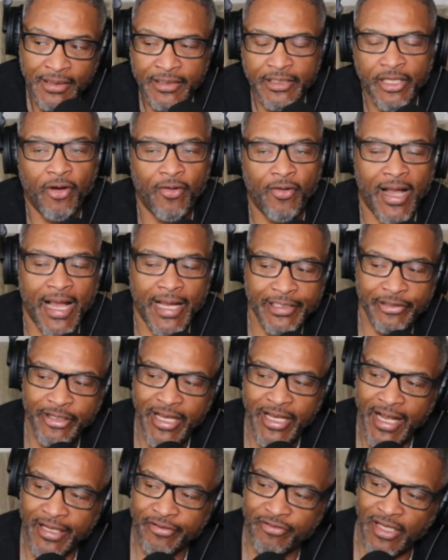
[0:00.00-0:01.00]
Yo, how you
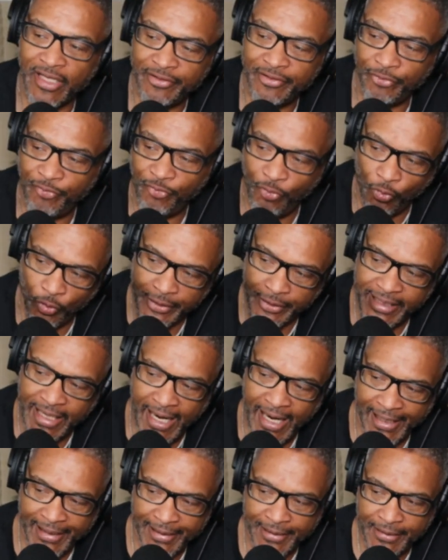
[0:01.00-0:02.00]
guys like the four
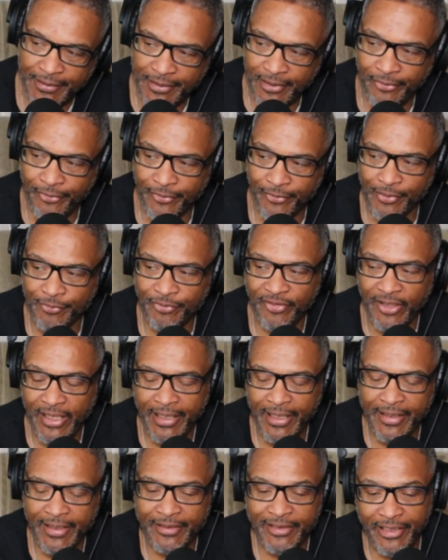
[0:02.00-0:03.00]
K? You know what I'm
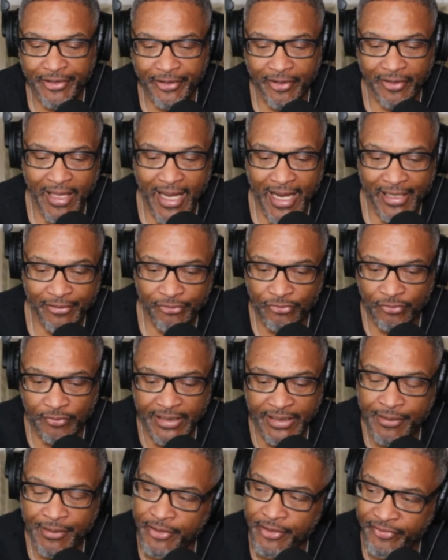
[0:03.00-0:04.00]
saying? I did the live
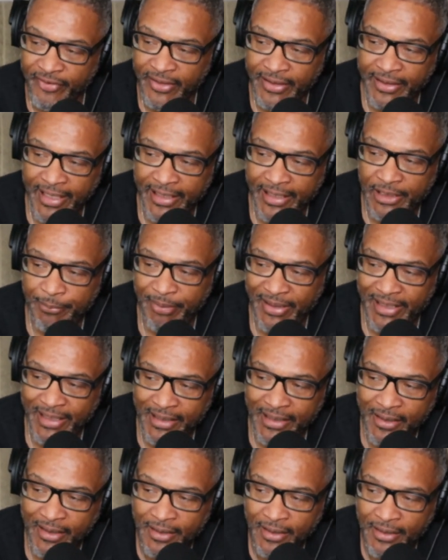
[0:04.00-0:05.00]
stream in ten eighty
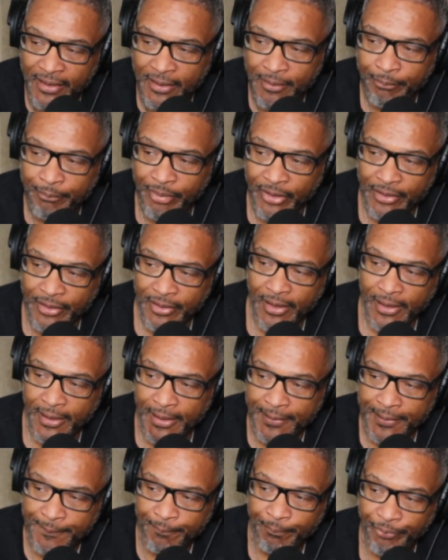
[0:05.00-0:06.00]
p, but
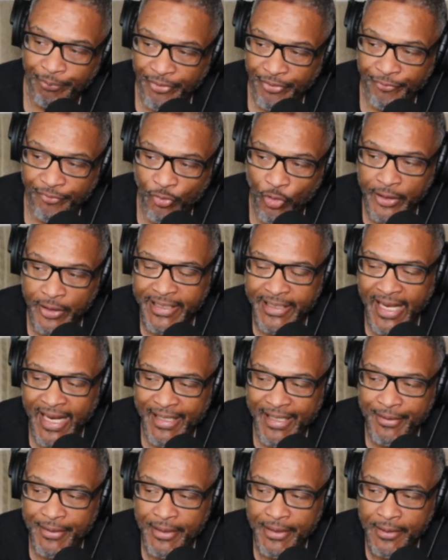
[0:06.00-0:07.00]
uh, the four
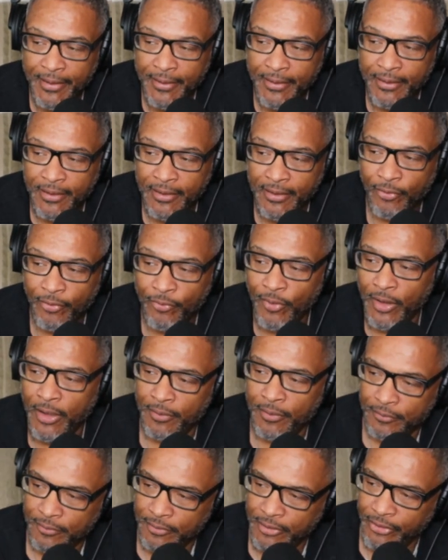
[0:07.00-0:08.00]
K, you know,
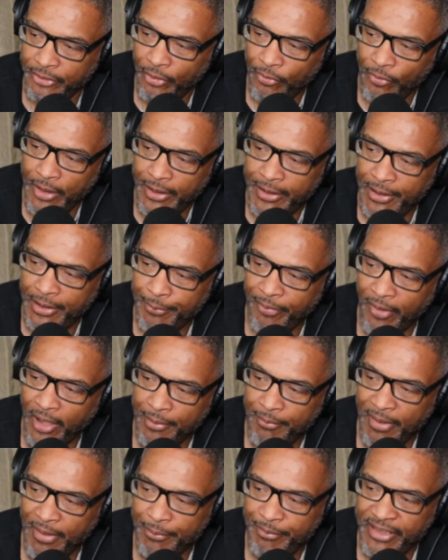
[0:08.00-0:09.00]
well, you know what? It
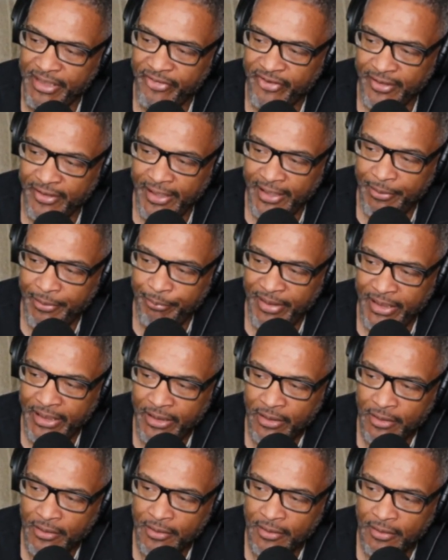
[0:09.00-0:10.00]
probably might be ten eighty
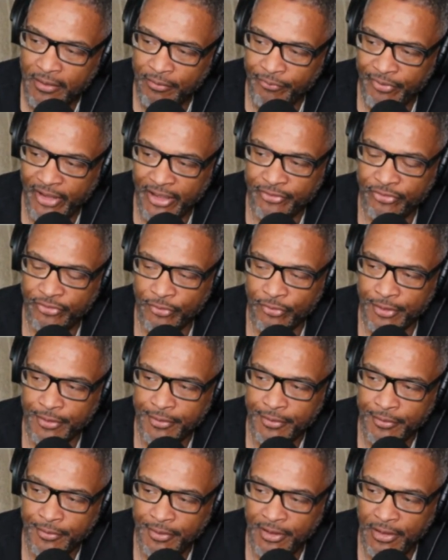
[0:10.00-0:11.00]
p. I'm not sure,
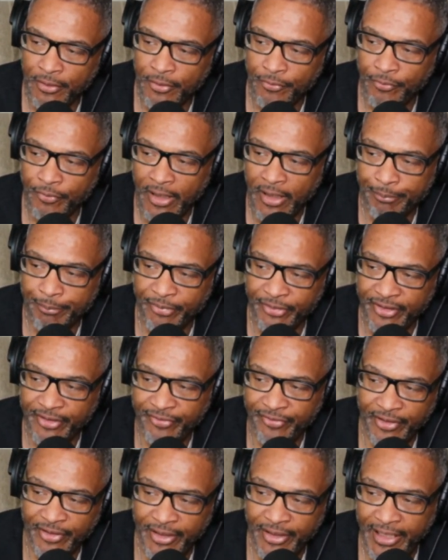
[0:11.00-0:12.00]
you know, when I put
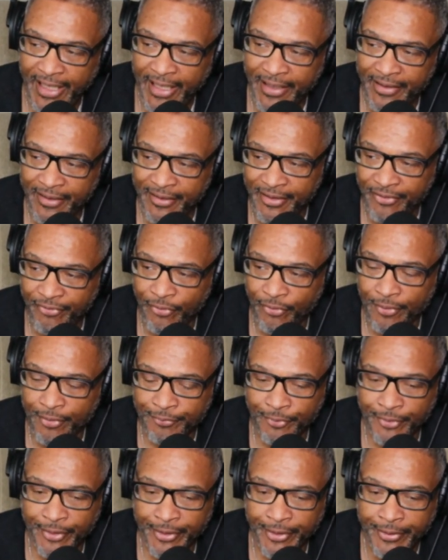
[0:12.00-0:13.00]
this in the editing
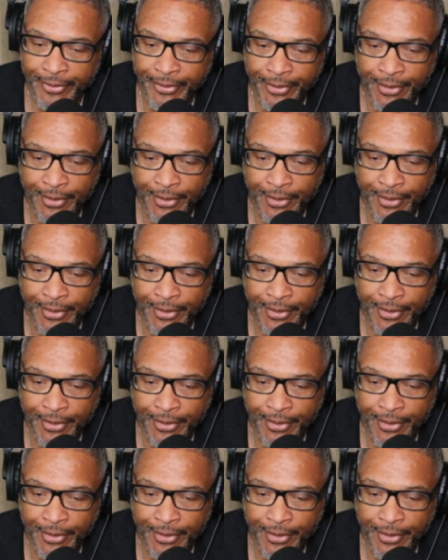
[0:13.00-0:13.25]
software.